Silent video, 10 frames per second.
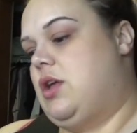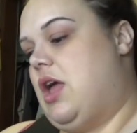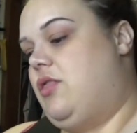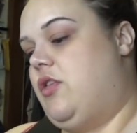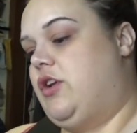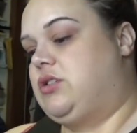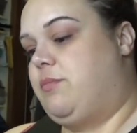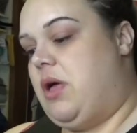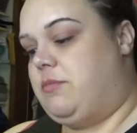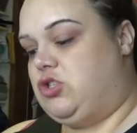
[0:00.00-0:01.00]
and then there's a
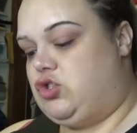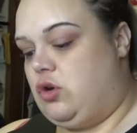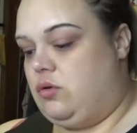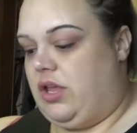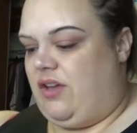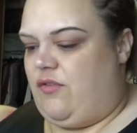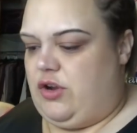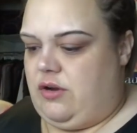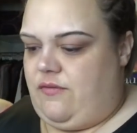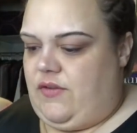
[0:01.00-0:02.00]
pumice stone like for
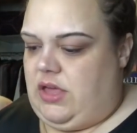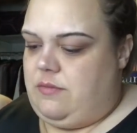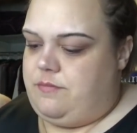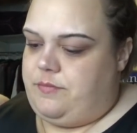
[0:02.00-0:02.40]
your feet.